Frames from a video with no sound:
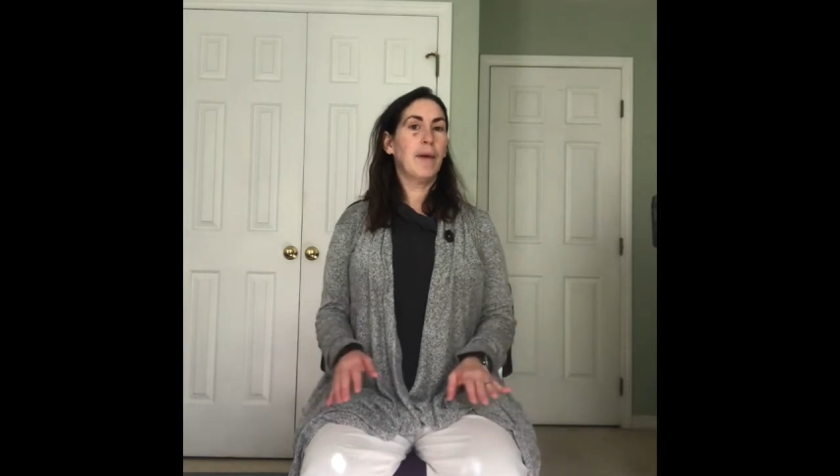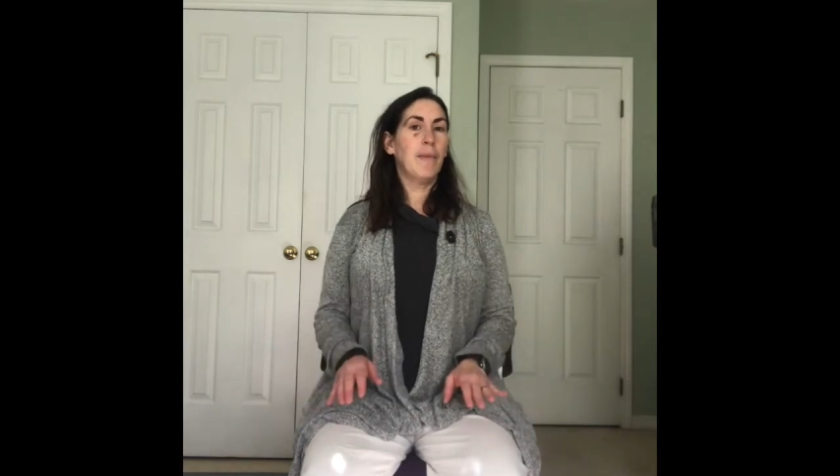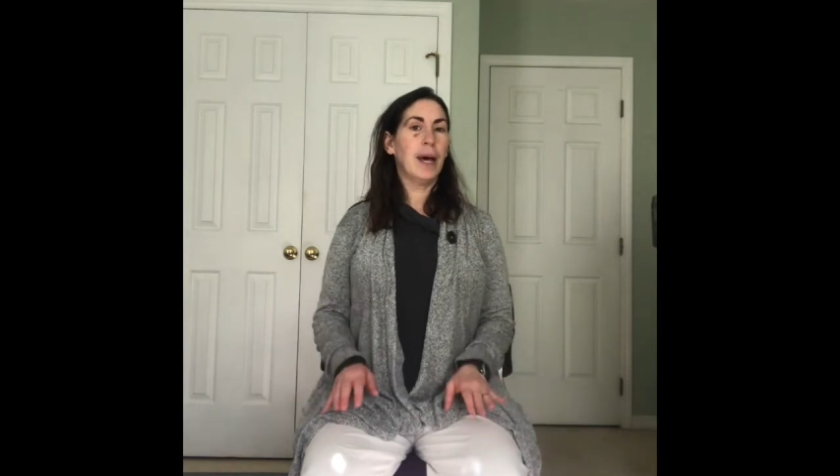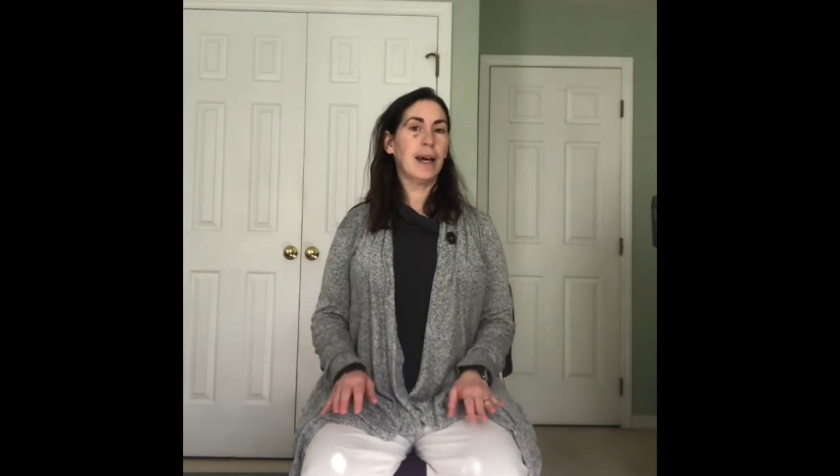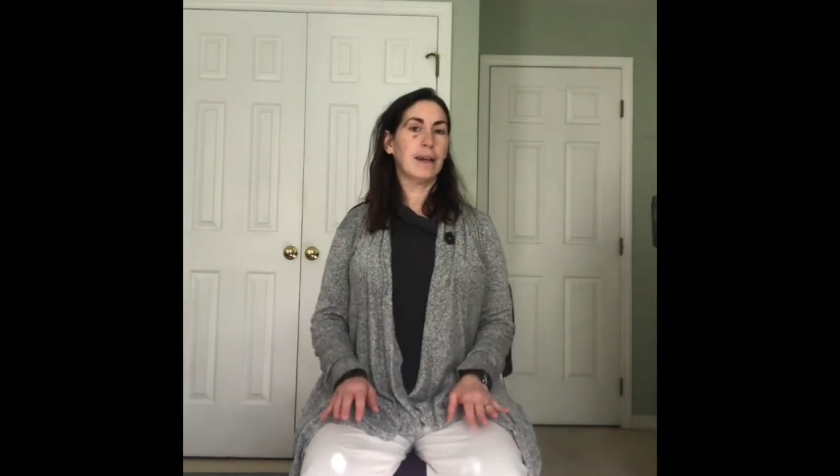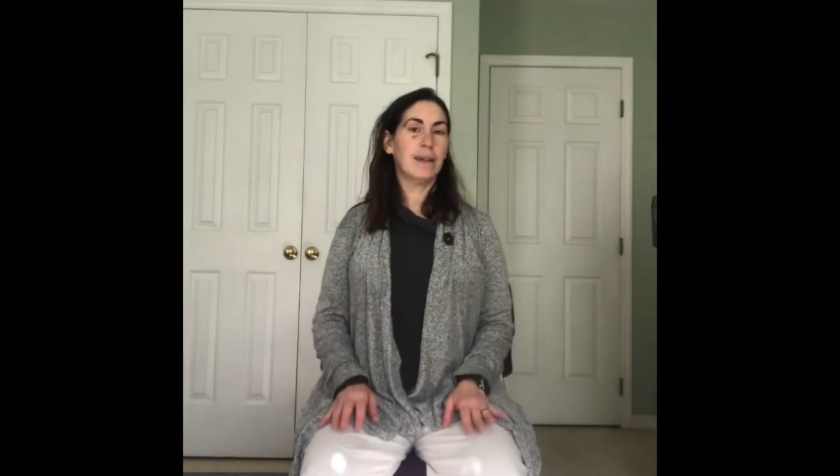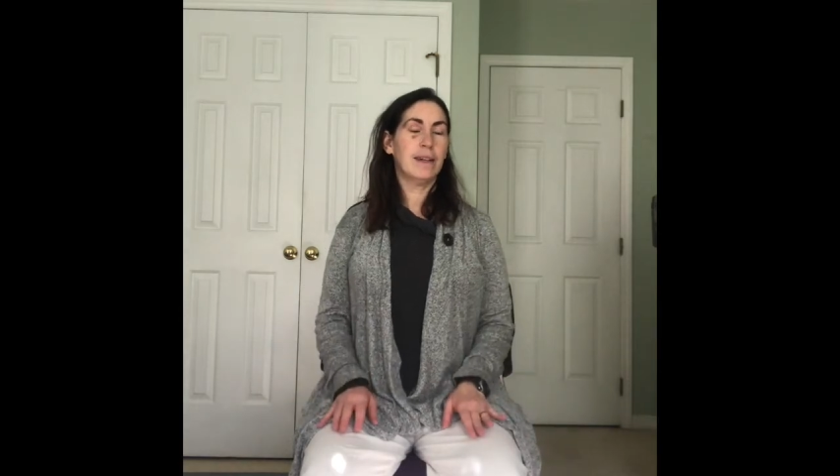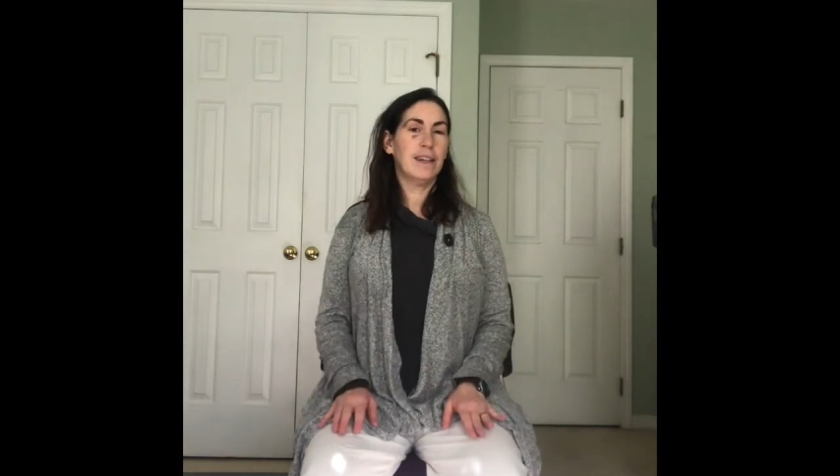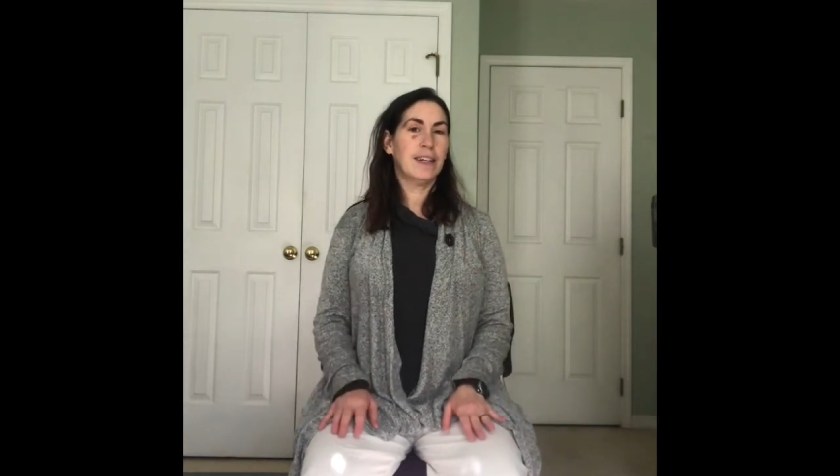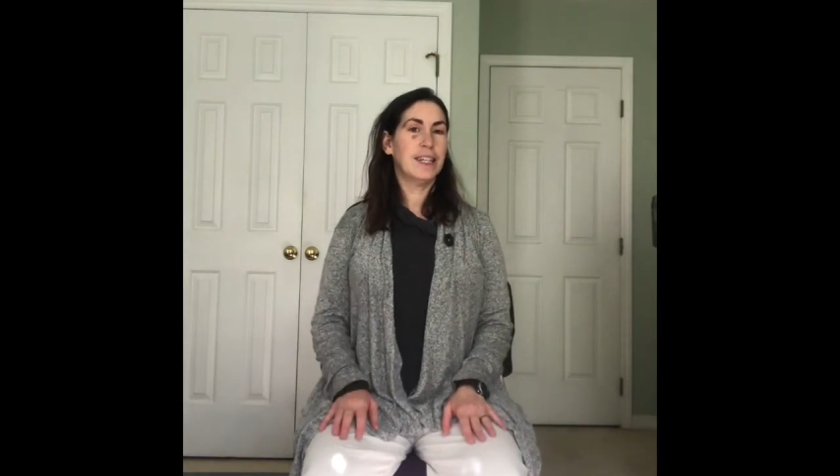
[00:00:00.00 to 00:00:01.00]
back
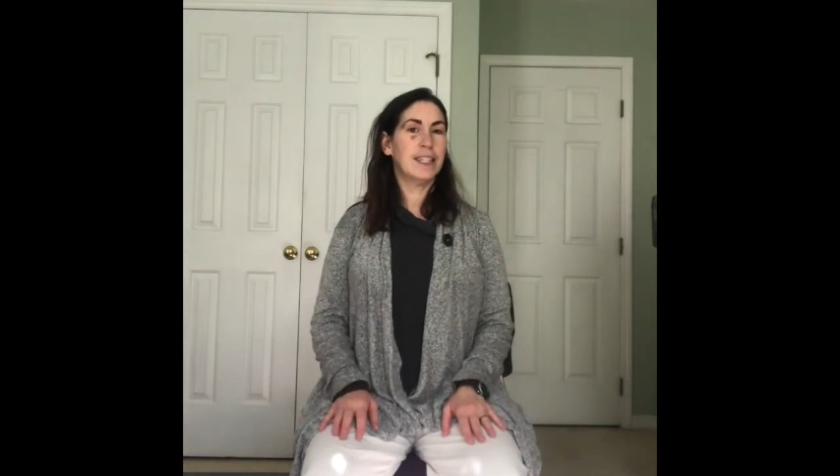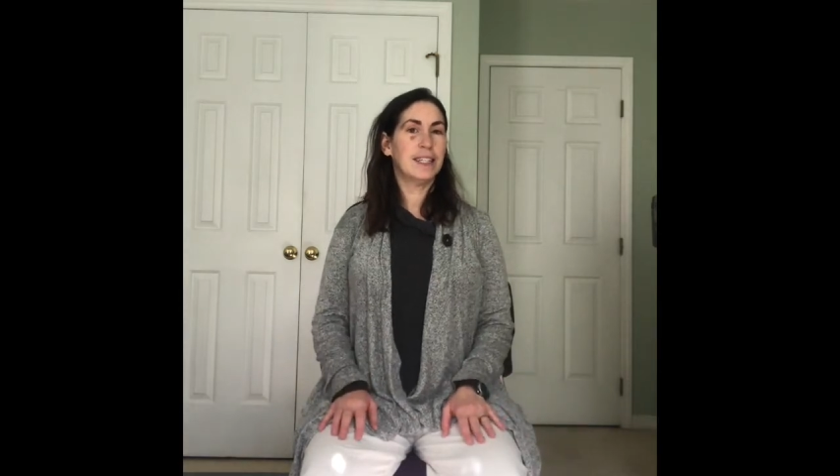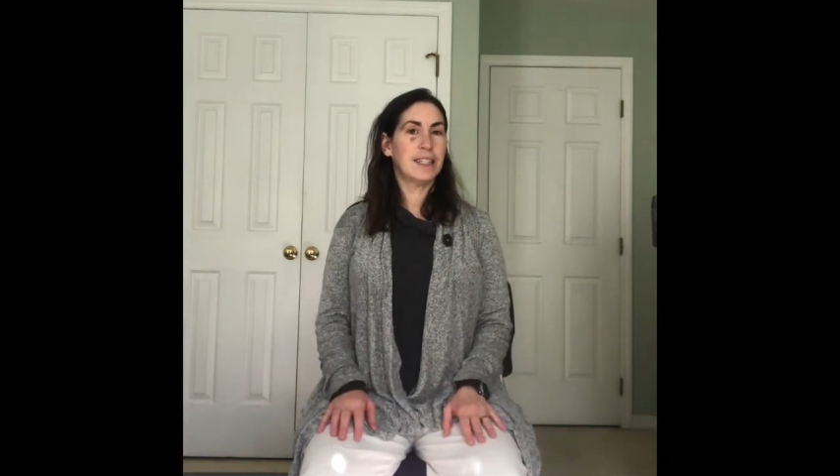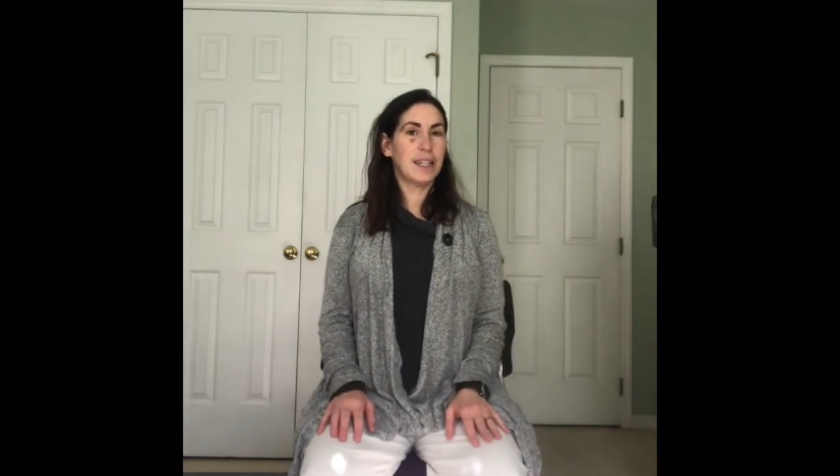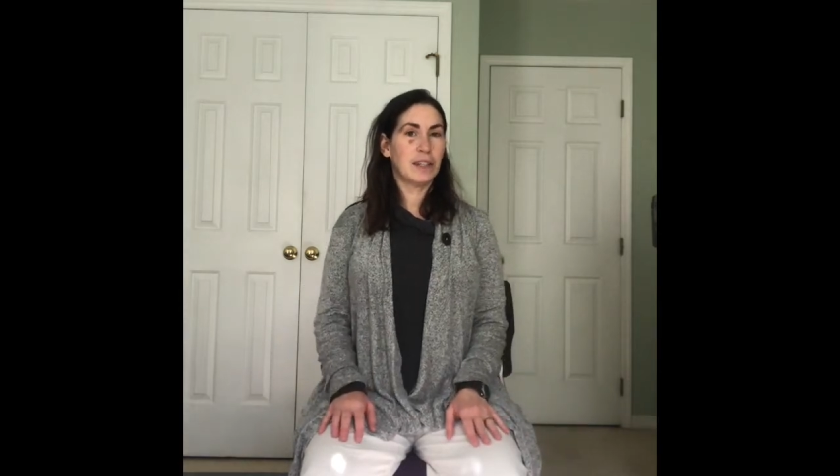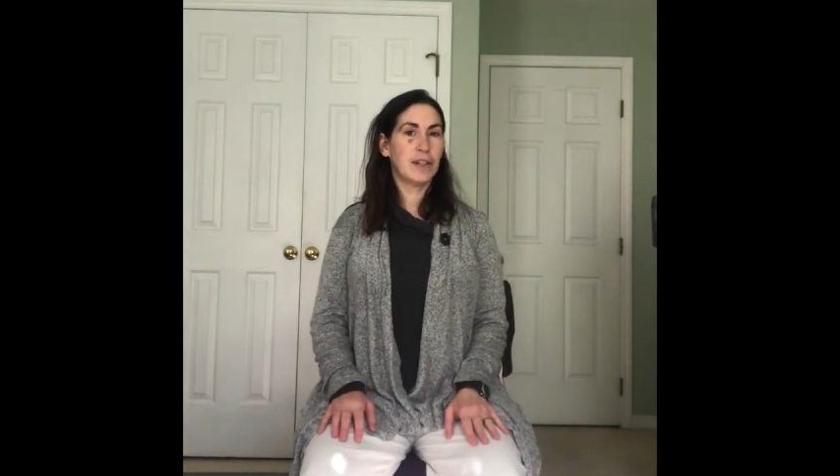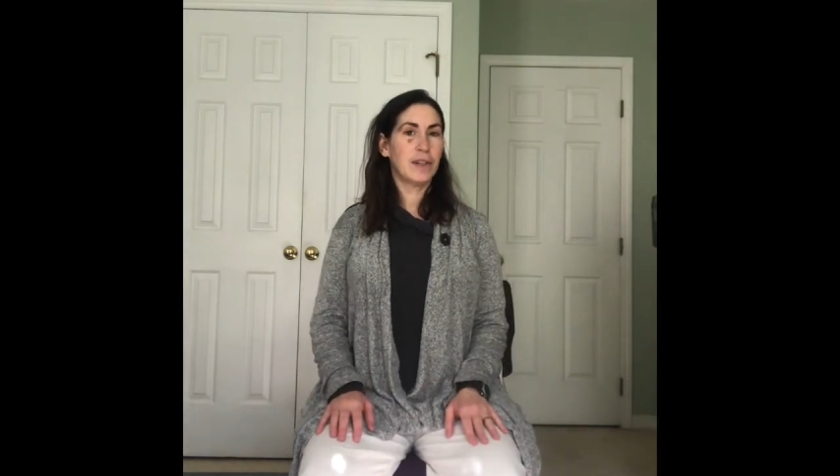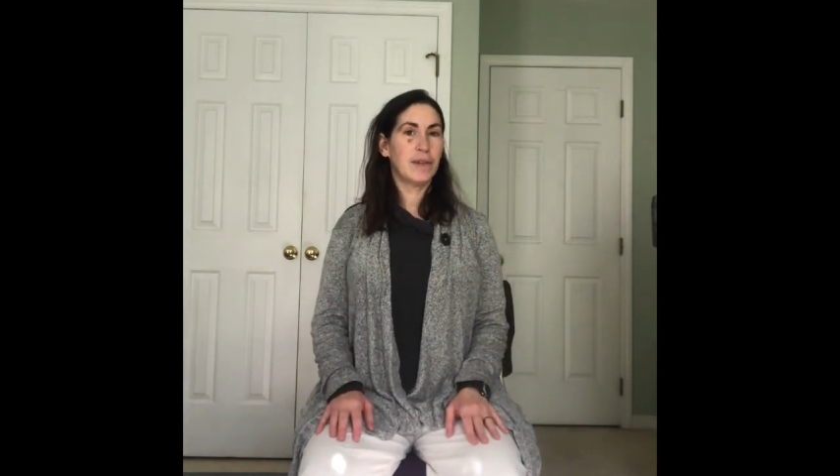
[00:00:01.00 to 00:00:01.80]
to center.